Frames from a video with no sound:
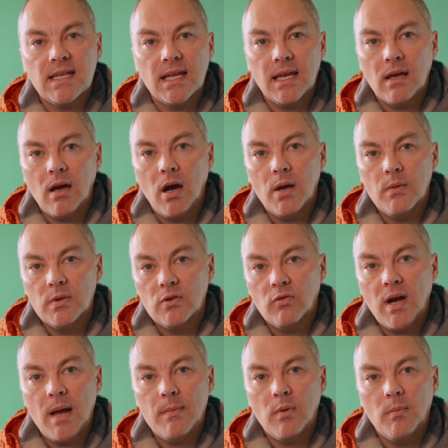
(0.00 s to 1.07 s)
thing I would
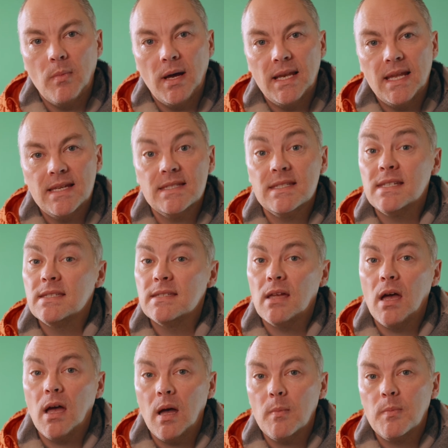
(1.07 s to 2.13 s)
grab on my list is to
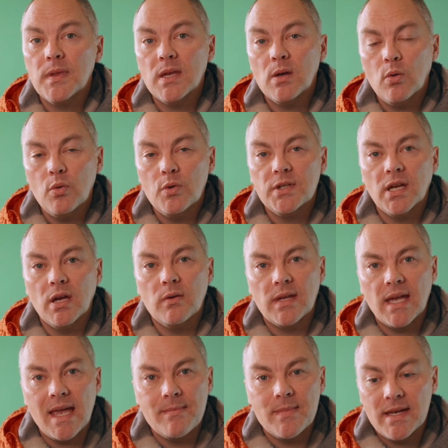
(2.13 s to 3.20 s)
up the audio
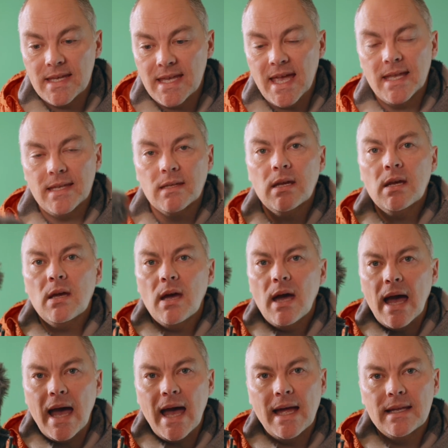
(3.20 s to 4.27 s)
game again,
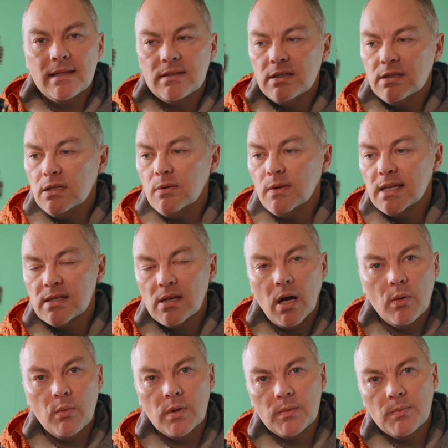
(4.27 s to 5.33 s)
and to do this I
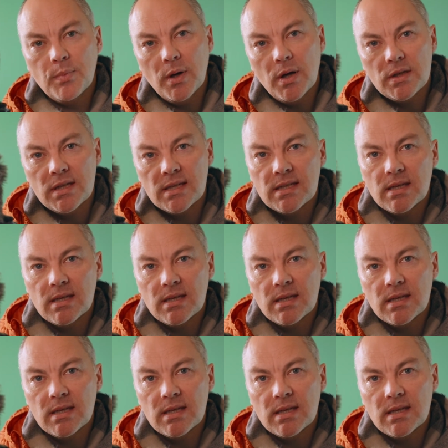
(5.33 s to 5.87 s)
would purchase